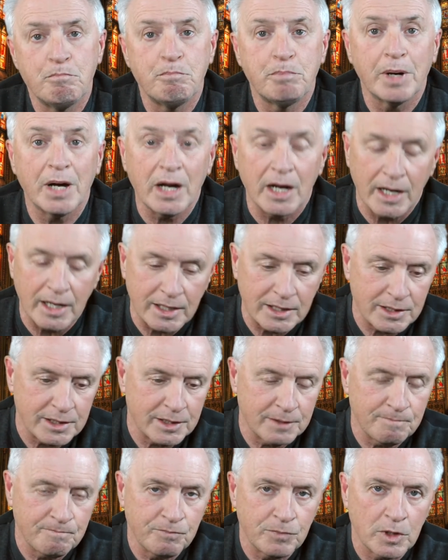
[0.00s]
But
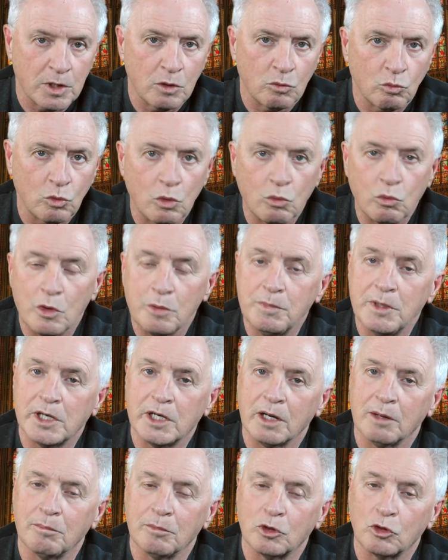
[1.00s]
when we
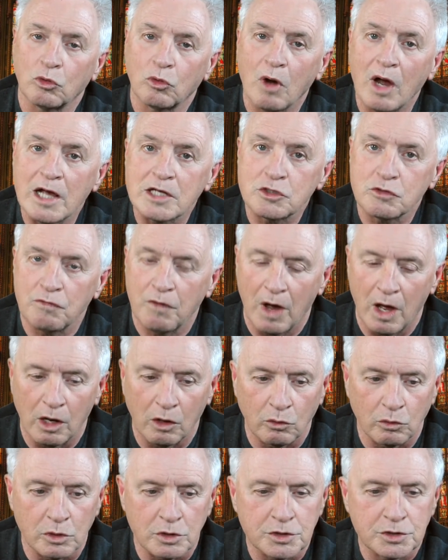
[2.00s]
become Christ
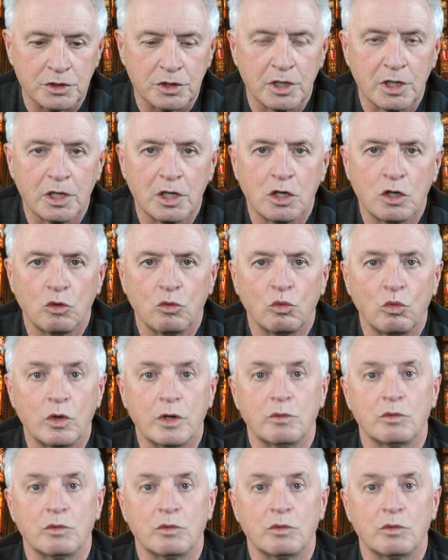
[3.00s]
followers, we